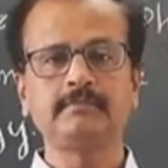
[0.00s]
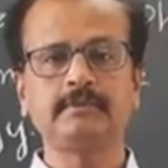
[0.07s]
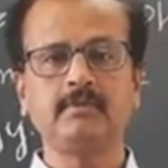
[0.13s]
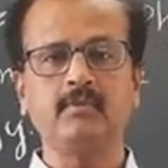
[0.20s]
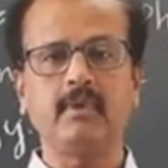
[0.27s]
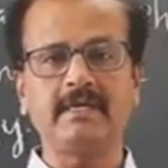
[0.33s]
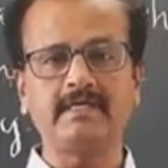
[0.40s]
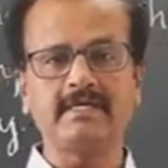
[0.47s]

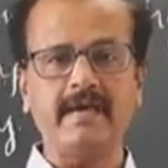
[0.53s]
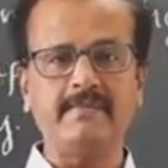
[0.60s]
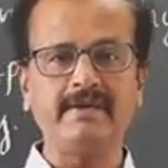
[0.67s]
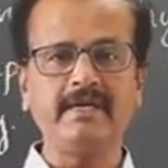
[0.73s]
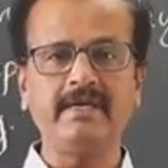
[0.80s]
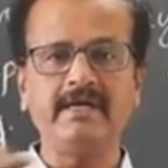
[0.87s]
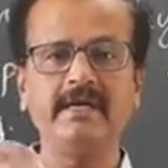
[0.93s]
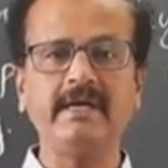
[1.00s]
What is
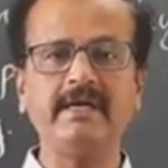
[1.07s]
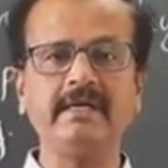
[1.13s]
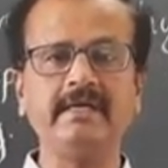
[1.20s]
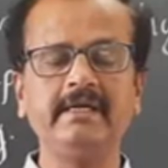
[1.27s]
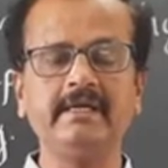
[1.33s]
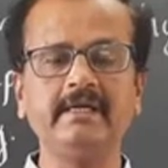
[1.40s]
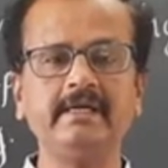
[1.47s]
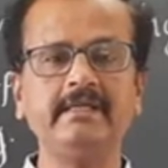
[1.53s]
happening
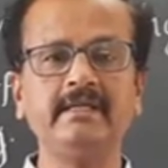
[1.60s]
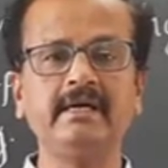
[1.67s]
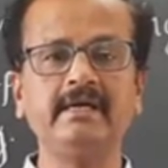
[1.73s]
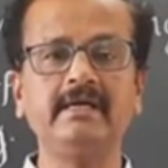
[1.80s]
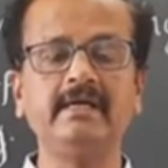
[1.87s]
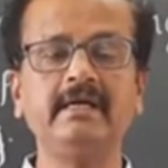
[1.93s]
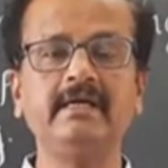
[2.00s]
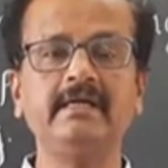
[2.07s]
in
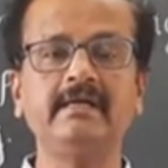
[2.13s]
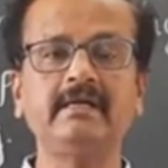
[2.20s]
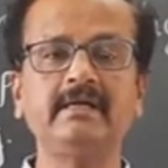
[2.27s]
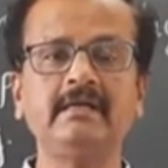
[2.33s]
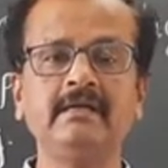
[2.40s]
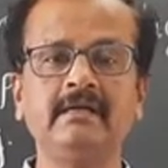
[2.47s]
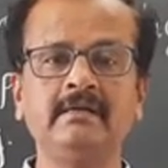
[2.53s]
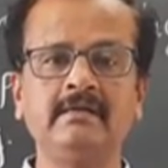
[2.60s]
the
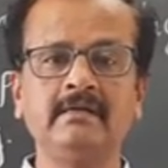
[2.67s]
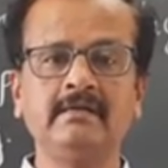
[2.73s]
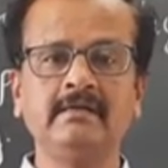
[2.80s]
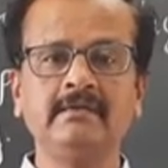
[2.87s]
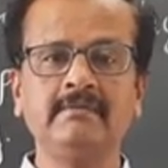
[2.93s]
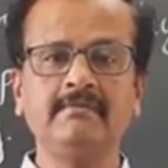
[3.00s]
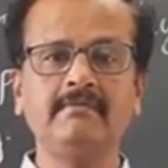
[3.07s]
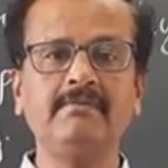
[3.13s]
internal
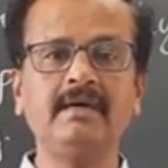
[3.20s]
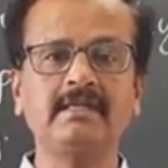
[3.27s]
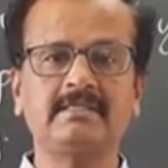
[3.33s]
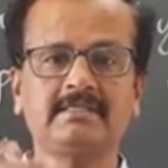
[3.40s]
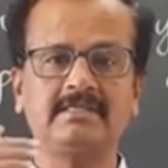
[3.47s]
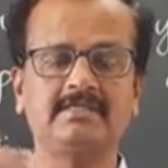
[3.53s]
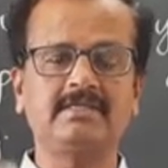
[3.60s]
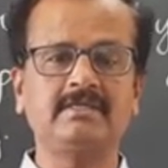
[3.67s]
bulk
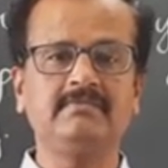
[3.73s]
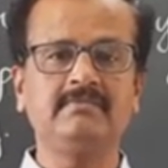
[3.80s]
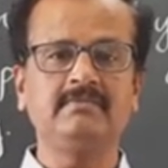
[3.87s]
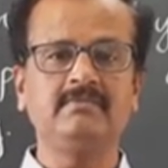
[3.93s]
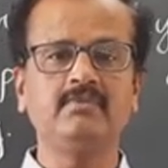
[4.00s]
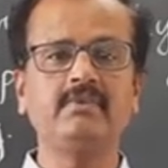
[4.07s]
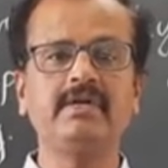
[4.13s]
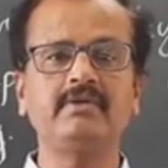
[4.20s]

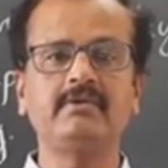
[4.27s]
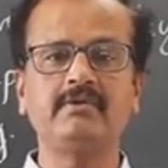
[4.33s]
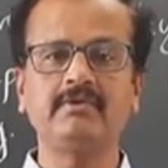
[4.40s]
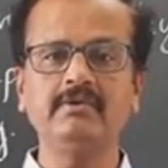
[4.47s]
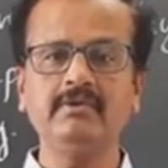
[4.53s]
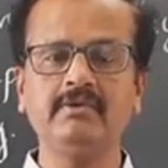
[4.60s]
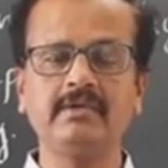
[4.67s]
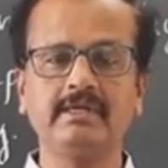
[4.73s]
system, we are going
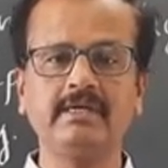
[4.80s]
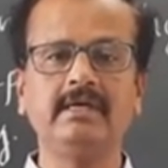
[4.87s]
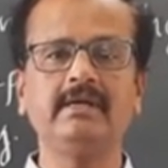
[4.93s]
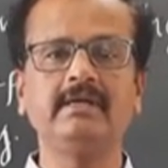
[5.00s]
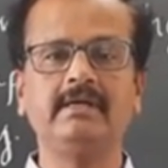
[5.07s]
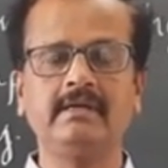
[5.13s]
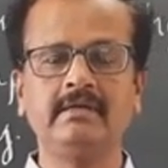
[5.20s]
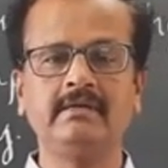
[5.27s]
to
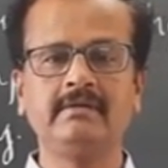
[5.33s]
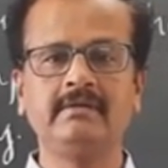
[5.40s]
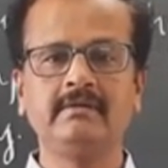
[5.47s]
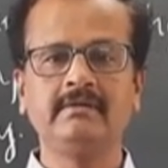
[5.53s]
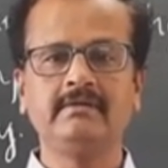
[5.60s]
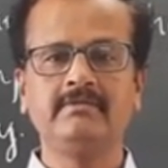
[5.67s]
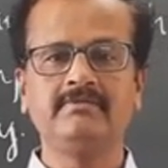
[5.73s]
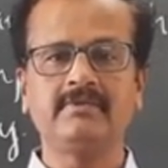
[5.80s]
learn.
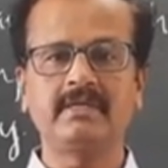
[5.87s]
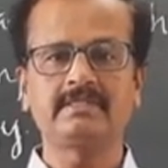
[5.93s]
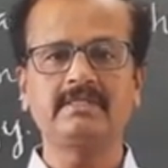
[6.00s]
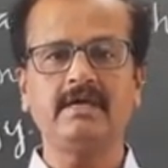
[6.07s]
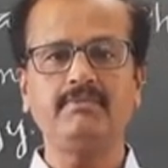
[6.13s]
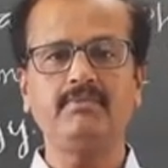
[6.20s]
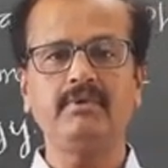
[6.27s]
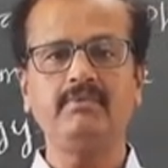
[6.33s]
For
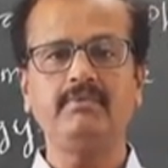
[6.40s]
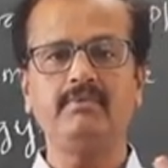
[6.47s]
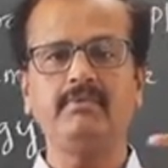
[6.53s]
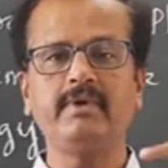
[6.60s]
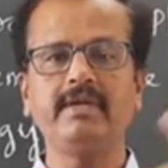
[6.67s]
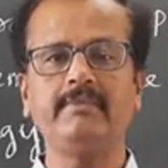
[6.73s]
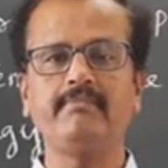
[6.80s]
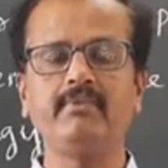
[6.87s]
example,
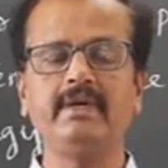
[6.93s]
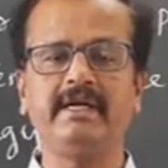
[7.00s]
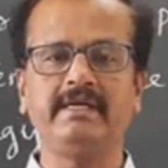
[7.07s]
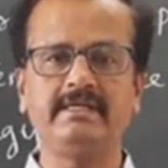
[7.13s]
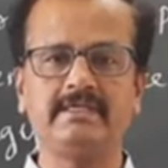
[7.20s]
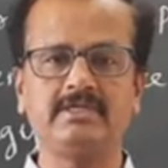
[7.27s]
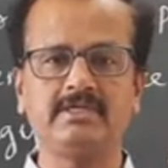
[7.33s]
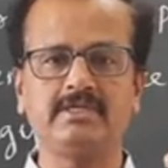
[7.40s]
when a bullet
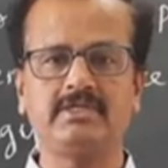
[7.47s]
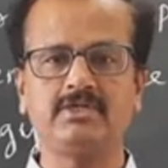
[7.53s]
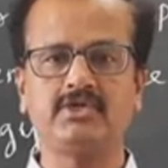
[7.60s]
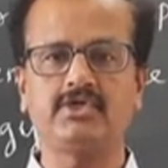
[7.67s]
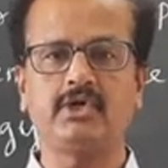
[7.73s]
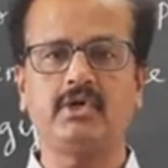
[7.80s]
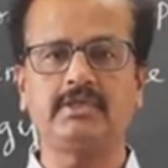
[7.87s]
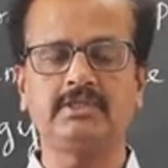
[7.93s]
is
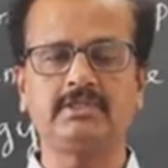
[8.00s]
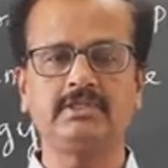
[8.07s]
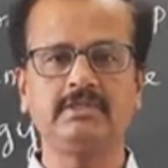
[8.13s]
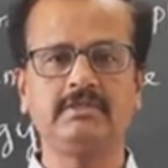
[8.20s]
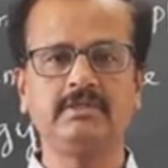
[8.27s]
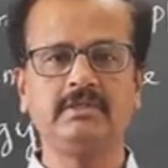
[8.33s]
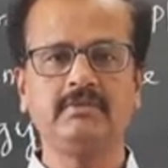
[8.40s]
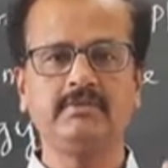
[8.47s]
shot,
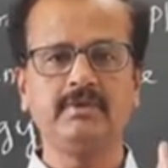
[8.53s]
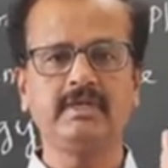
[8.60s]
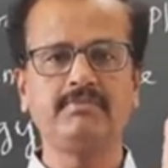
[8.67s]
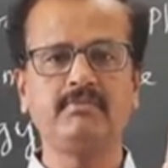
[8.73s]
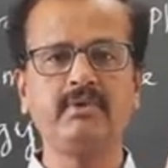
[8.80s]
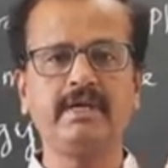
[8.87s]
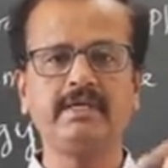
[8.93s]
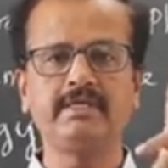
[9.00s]
when a
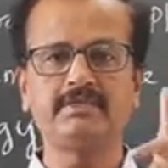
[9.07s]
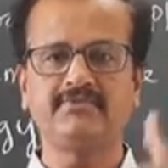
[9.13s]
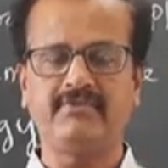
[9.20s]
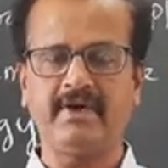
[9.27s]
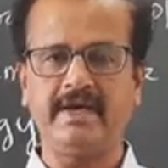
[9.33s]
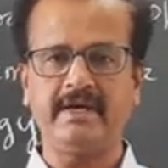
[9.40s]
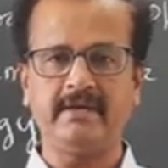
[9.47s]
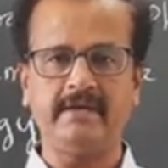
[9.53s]
bullet is
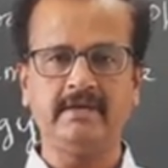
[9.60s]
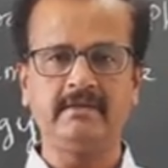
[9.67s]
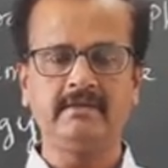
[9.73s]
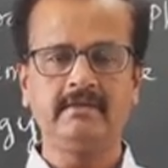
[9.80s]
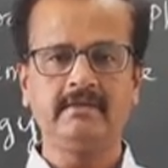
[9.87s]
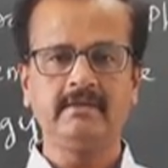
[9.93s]
fired,